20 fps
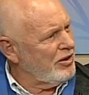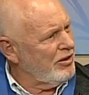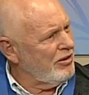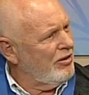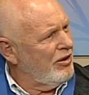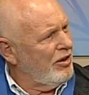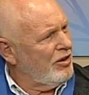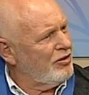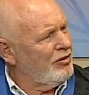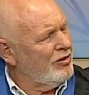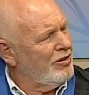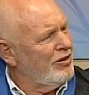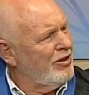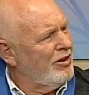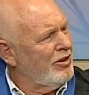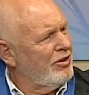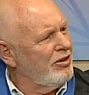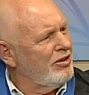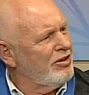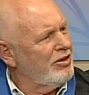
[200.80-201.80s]
on mm. Oxford
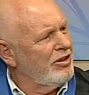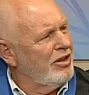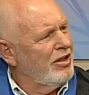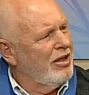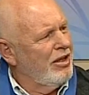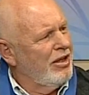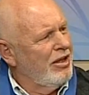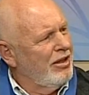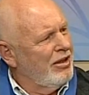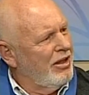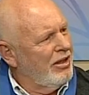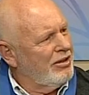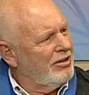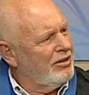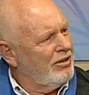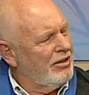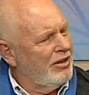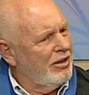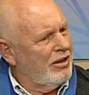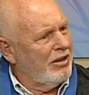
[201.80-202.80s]
Terrace. Oh, right.
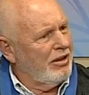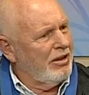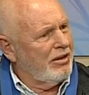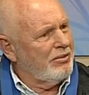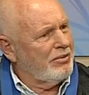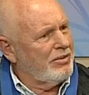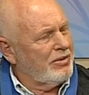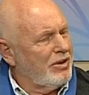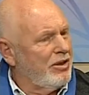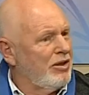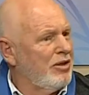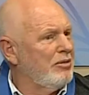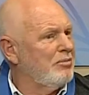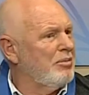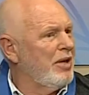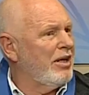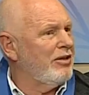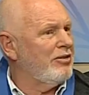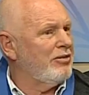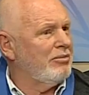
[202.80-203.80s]
It's, uh, so,
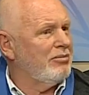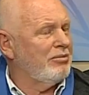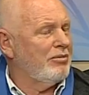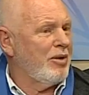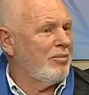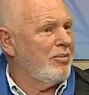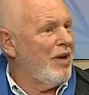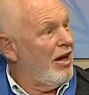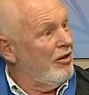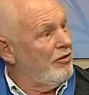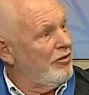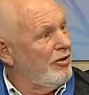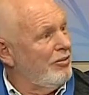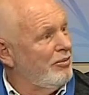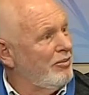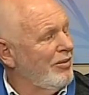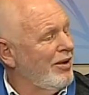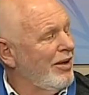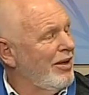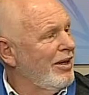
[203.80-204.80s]
but apart
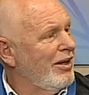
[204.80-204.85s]
from